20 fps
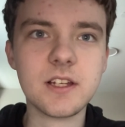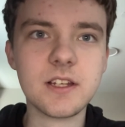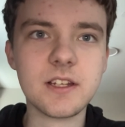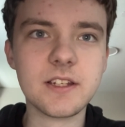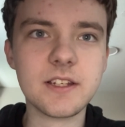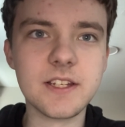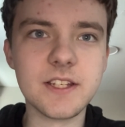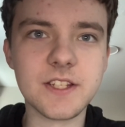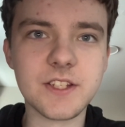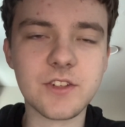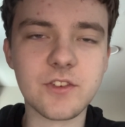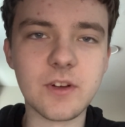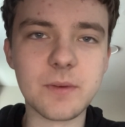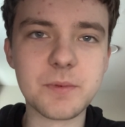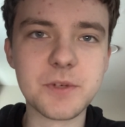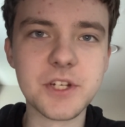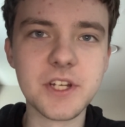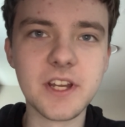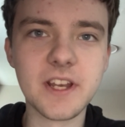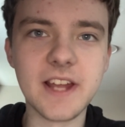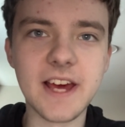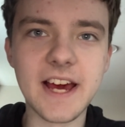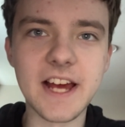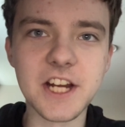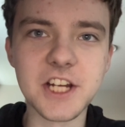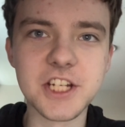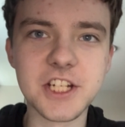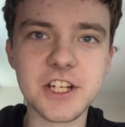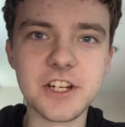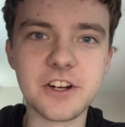Description and
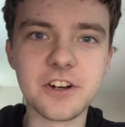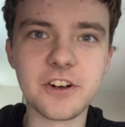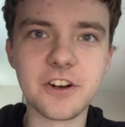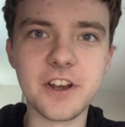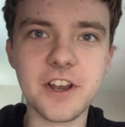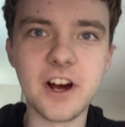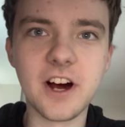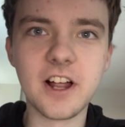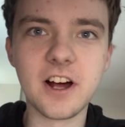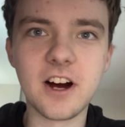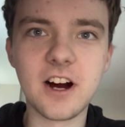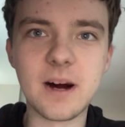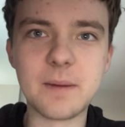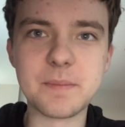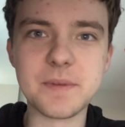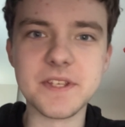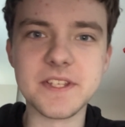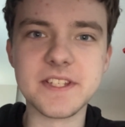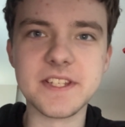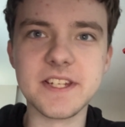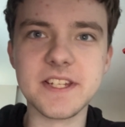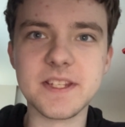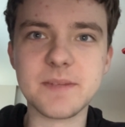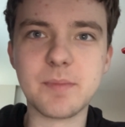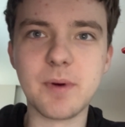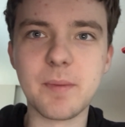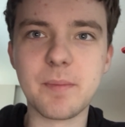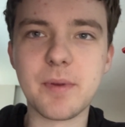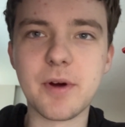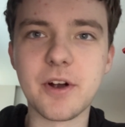action are not opposites,
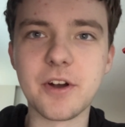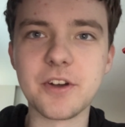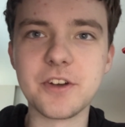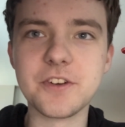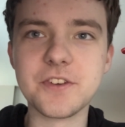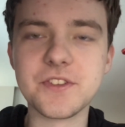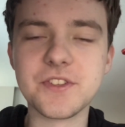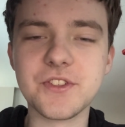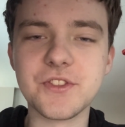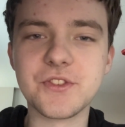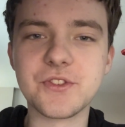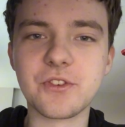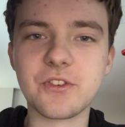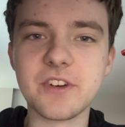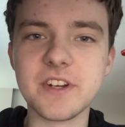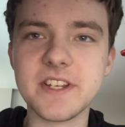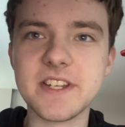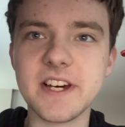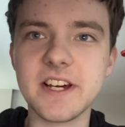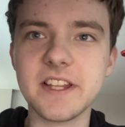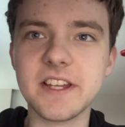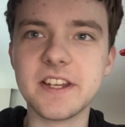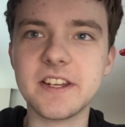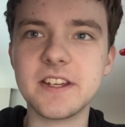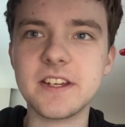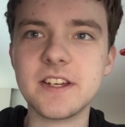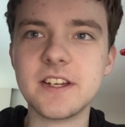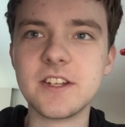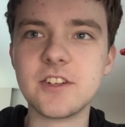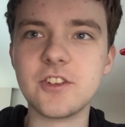but partners in storytelling.
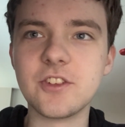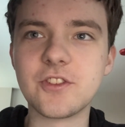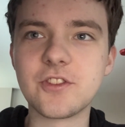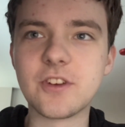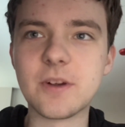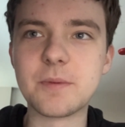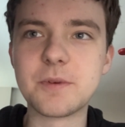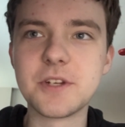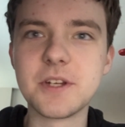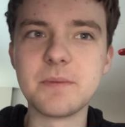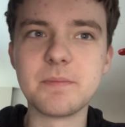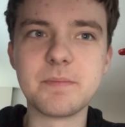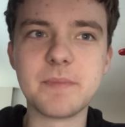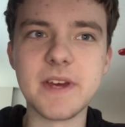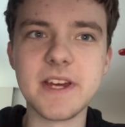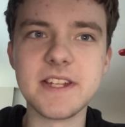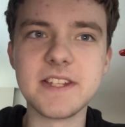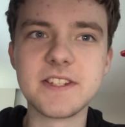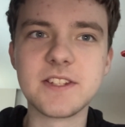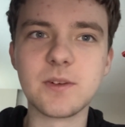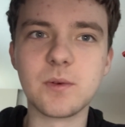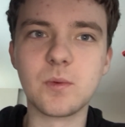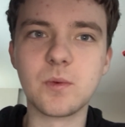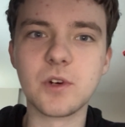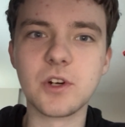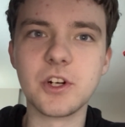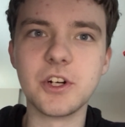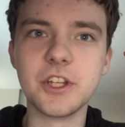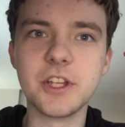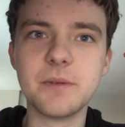Description paints the
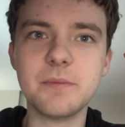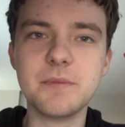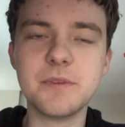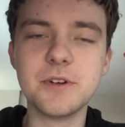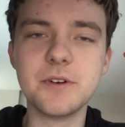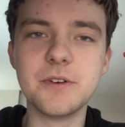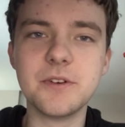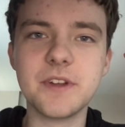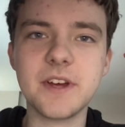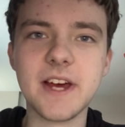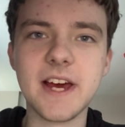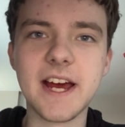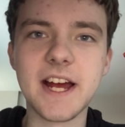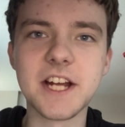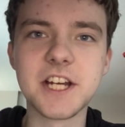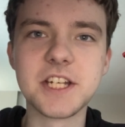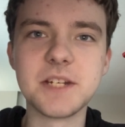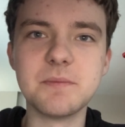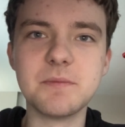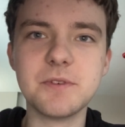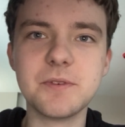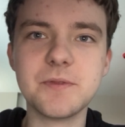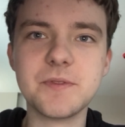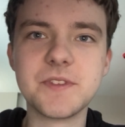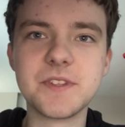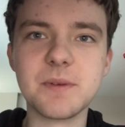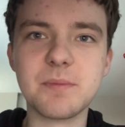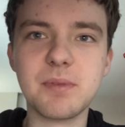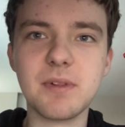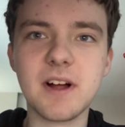world and mood. Action moves
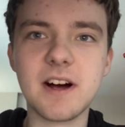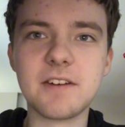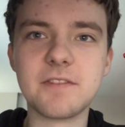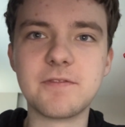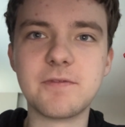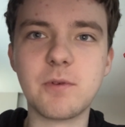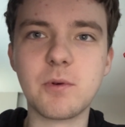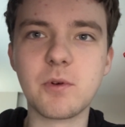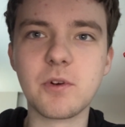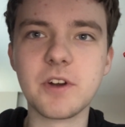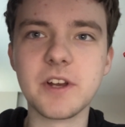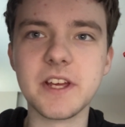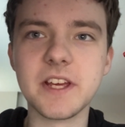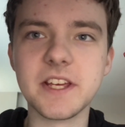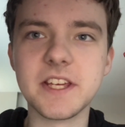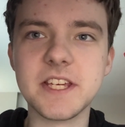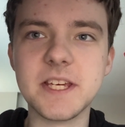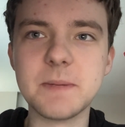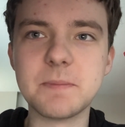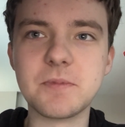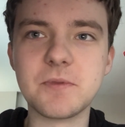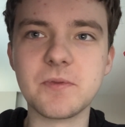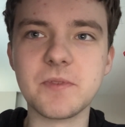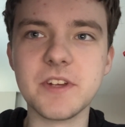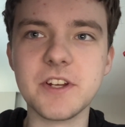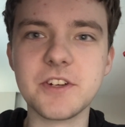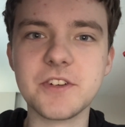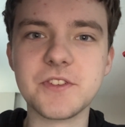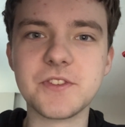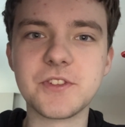the plot forward and keeps
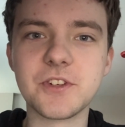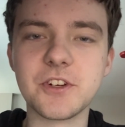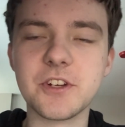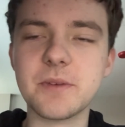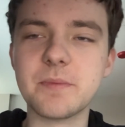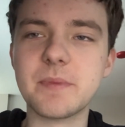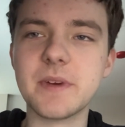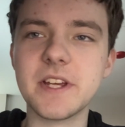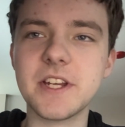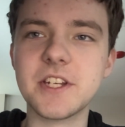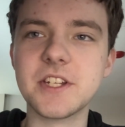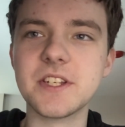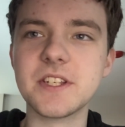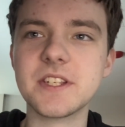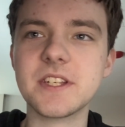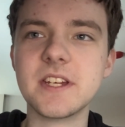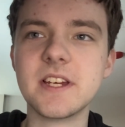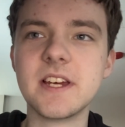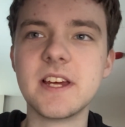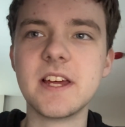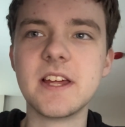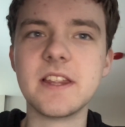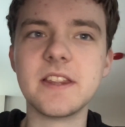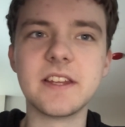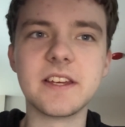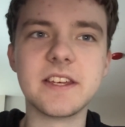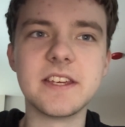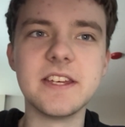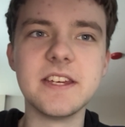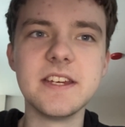readers turning pages.
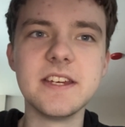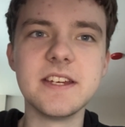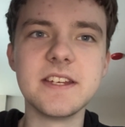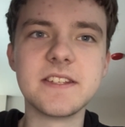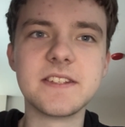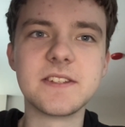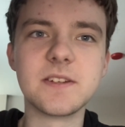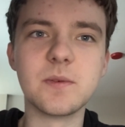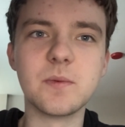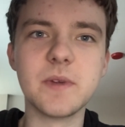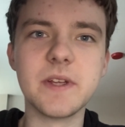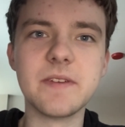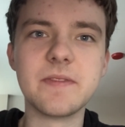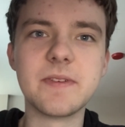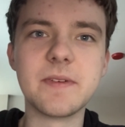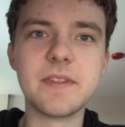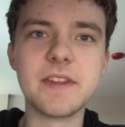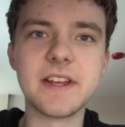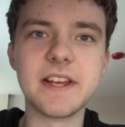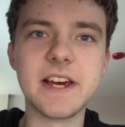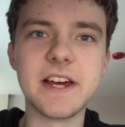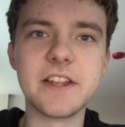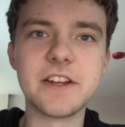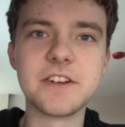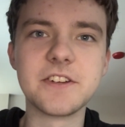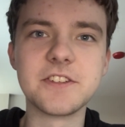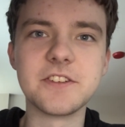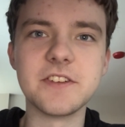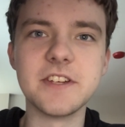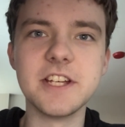The key is to weave them
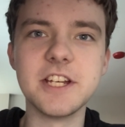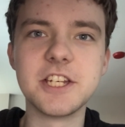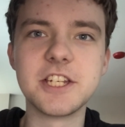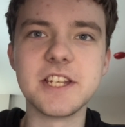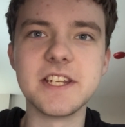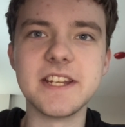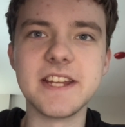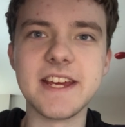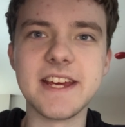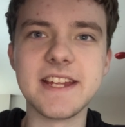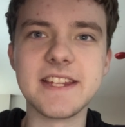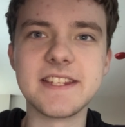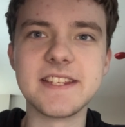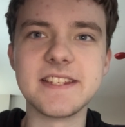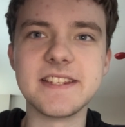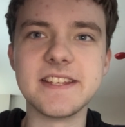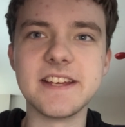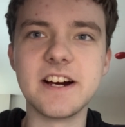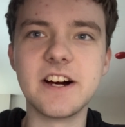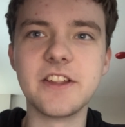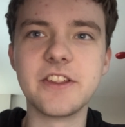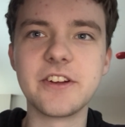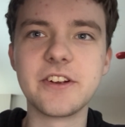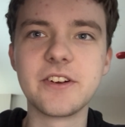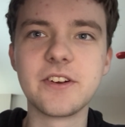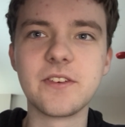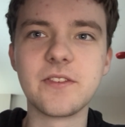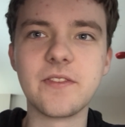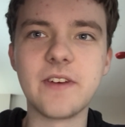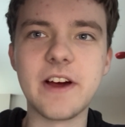together so each enhances the
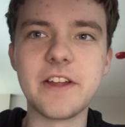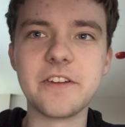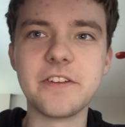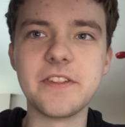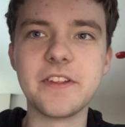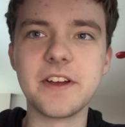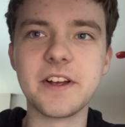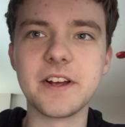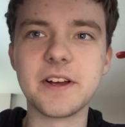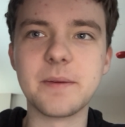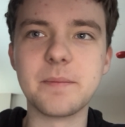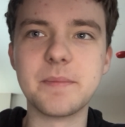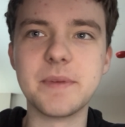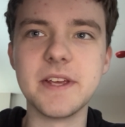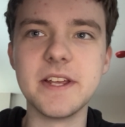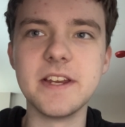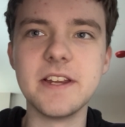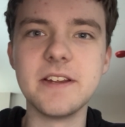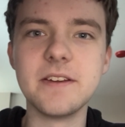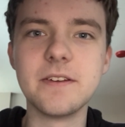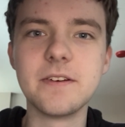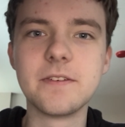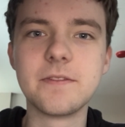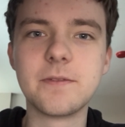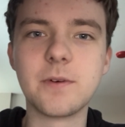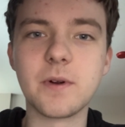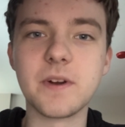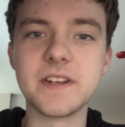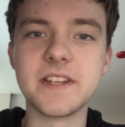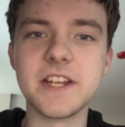other rather than competing
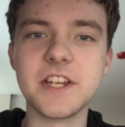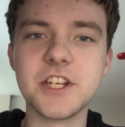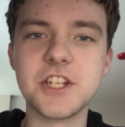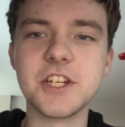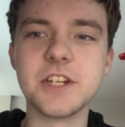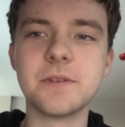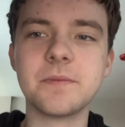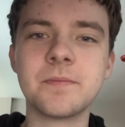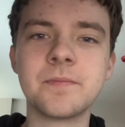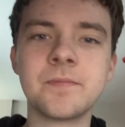for attention.